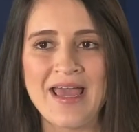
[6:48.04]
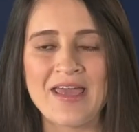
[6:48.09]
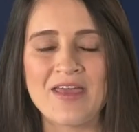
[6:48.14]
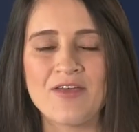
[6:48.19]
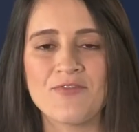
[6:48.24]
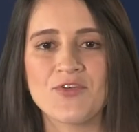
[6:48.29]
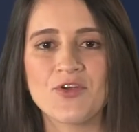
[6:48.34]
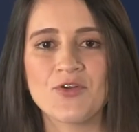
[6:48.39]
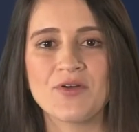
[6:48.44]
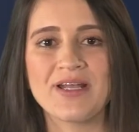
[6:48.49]

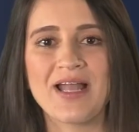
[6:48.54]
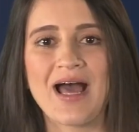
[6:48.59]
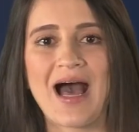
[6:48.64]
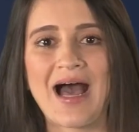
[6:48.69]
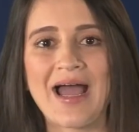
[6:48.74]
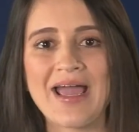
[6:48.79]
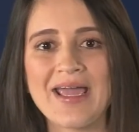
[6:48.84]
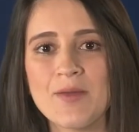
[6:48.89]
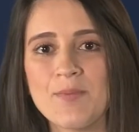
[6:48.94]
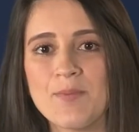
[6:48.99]
If you're an
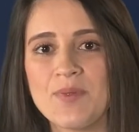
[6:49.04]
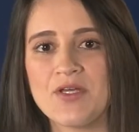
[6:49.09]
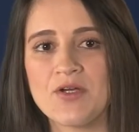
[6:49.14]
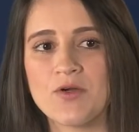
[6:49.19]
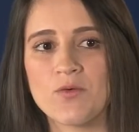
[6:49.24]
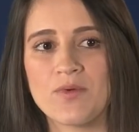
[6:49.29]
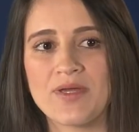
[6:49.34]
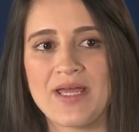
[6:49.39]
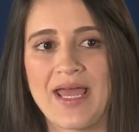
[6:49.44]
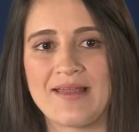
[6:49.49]

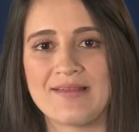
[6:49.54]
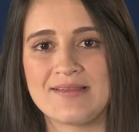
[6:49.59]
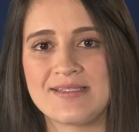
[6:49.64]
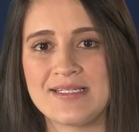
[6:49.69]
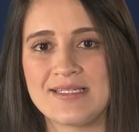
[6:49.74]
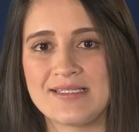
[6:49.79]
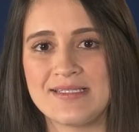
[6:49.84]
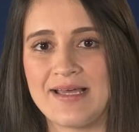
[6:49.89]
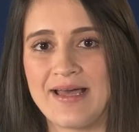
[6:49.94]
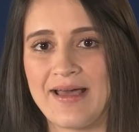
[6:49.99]

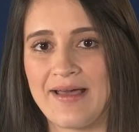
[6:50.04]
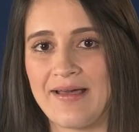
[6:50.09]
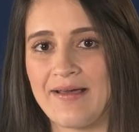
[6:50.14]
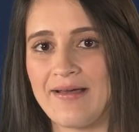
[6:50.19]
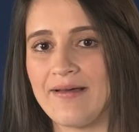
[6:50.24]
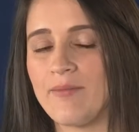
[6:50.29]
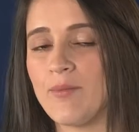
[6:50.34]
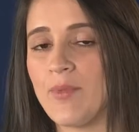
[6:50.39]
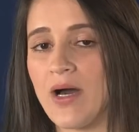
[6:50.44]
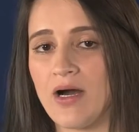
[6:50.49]

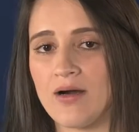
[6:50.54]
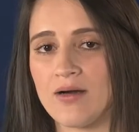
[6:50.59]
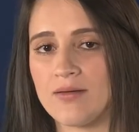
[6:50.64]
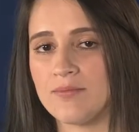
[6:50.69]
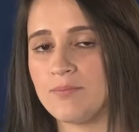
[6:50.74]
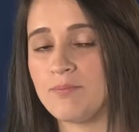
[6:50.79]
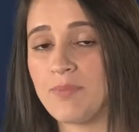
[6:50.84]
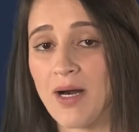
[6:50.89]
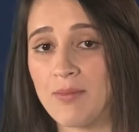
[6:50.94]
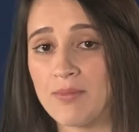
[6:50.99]
IAP-oriented
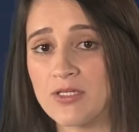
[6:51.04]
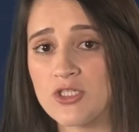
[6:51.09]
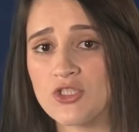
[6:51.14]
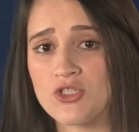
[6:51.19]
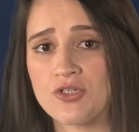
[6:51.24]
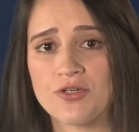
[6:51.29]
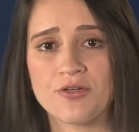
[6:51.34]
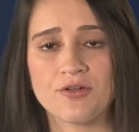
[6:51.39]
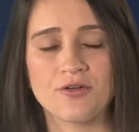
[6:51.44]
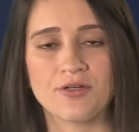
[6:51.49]

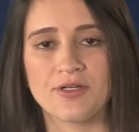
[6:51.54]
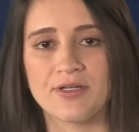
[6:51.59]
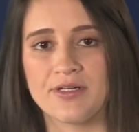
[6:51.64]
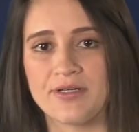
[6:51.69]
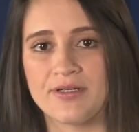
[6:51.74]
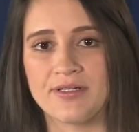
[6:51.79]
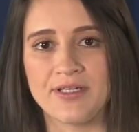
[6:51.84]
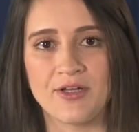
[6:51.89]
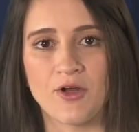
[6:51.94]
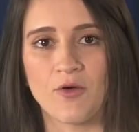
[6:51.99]
publisher
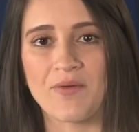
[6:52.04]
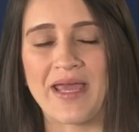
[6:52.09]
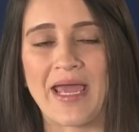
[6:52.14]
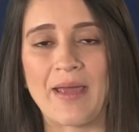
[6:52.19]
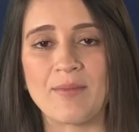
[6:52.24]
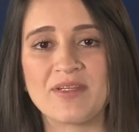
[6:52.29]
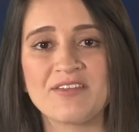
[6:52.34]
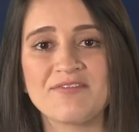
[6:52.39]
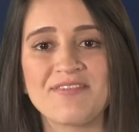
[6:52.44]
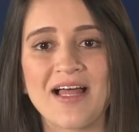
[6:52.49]
or
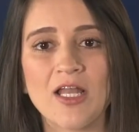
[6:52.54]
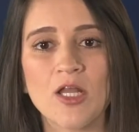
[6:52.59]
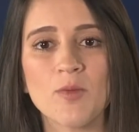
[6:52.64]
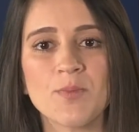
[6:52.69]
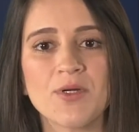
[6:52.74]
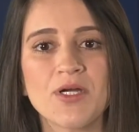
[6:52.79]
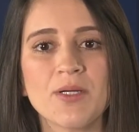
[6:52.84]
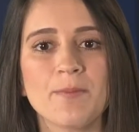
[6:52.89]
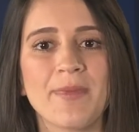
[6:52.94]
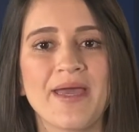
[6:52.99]
game
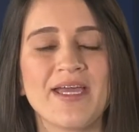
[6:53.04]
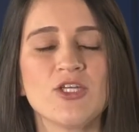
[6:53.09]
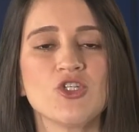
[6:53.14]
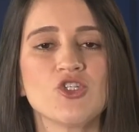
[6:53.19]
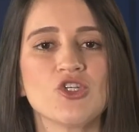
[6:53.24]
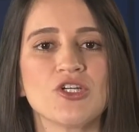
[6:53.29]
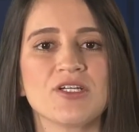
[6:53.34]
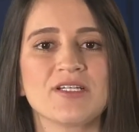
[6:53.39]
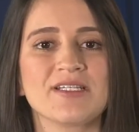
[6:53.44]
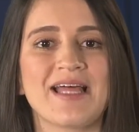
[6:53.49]
developer, make
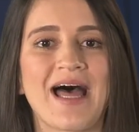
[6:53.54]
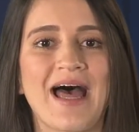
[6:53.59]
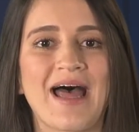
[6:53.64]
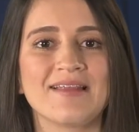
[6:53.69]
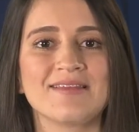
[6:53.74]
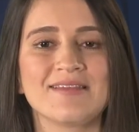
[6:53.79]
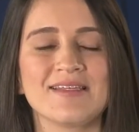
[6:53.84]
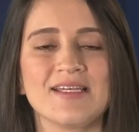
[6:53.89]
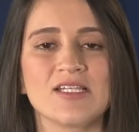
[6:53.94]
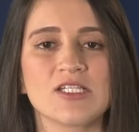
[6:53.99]
sure
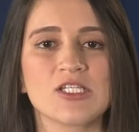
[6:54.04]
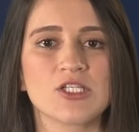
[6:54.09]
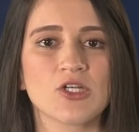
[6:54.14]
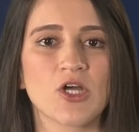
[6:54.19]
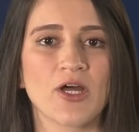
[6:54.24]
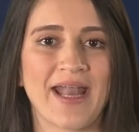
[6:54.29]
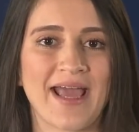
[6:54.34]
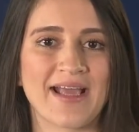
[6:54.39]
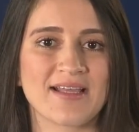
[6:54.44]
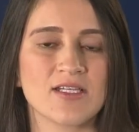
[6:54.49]
that it's
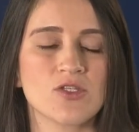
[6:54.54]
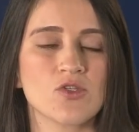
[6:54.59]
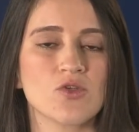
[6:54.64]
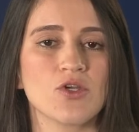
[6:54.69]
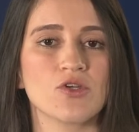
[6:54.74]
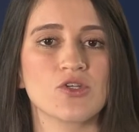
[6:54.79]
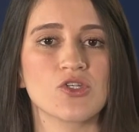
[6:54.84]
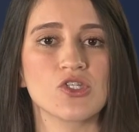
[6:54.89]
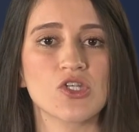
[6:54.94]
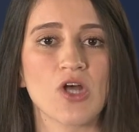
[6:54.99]
connected to
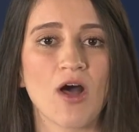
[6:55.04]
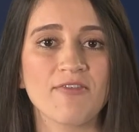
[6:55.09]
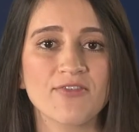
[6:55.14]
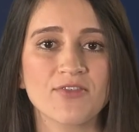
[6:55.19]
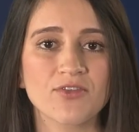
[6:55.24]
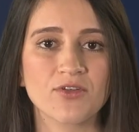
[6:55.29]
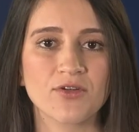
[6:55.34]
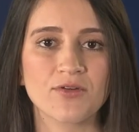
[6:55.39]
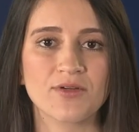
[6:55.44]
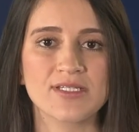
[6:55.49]
your
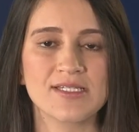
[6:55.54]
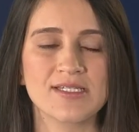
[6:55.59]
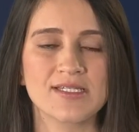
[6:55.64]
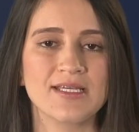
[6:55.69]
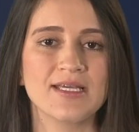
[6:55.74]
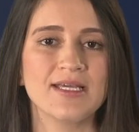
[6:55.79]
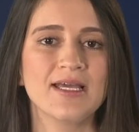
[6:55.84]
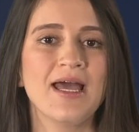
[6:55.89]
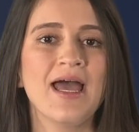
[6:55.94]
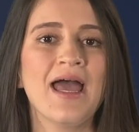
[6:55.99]
soft
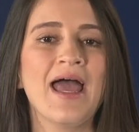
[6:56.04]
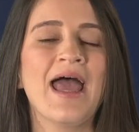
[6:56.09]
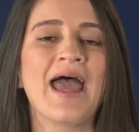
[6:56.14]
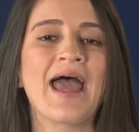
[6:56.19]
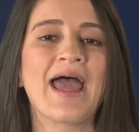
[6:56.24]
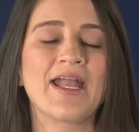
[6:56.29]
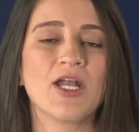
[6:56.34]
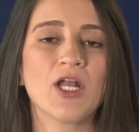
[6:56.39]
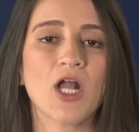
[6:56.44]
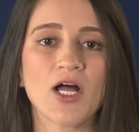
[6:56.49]
currency
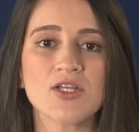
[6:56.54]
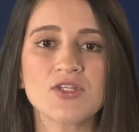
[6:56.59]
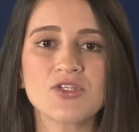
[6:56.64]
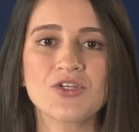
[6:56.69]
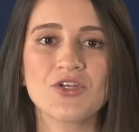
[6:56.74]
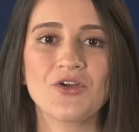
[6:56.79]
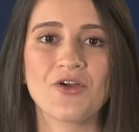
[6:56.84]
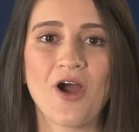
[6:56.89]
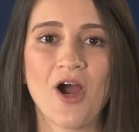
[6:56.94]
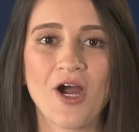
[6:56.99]
and not to
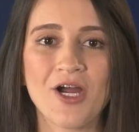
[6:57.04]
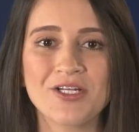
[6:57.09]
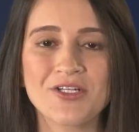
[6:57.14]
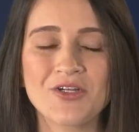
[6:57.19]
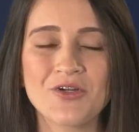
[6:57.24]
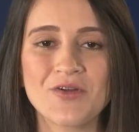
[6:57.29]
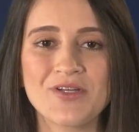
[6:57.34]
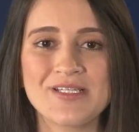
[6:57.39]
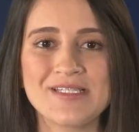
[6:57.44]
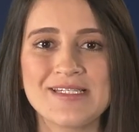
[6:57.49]
your hard
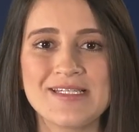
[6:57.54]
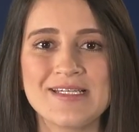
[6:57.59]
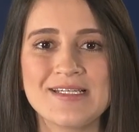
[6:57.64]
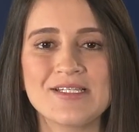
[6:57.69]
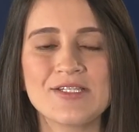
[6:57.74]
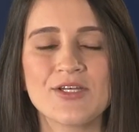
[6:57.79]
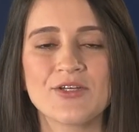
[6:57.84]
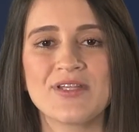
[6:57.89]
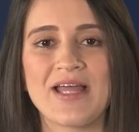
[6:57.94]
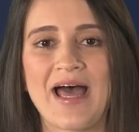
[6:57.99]
currency
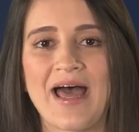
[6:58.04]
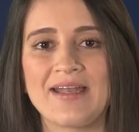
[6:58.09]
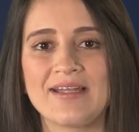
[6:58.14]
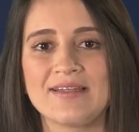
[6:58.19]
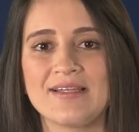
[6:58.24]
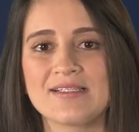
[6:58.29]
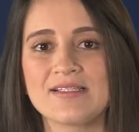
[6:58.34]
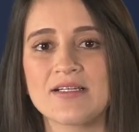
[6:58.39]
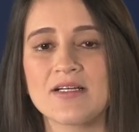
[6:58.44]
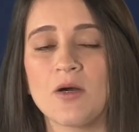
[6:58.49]
so that it
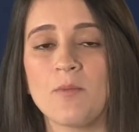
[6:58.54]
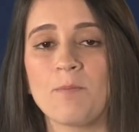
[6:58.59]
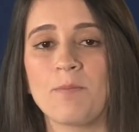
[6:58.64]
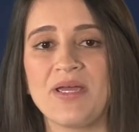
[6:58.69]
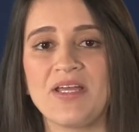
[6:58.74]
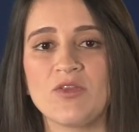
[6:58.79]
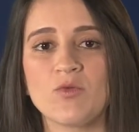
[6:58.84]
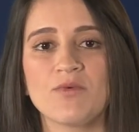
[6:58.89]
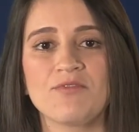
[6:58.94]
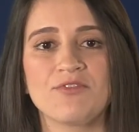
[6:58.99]
doesn't
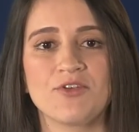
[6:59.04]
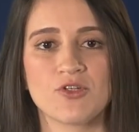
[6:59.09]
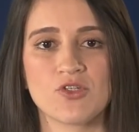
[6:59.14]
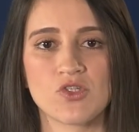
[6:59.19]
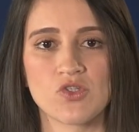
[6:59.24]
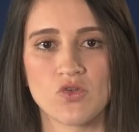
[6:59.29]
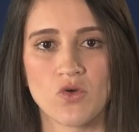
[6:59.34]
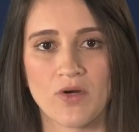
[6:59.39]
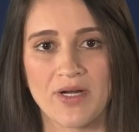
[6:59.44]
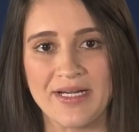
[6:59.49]
compete with your
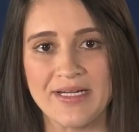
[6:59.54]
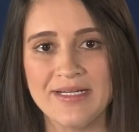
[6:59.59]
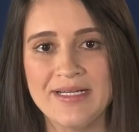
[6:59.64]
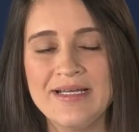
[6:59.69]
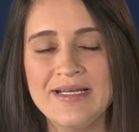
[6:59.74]
store.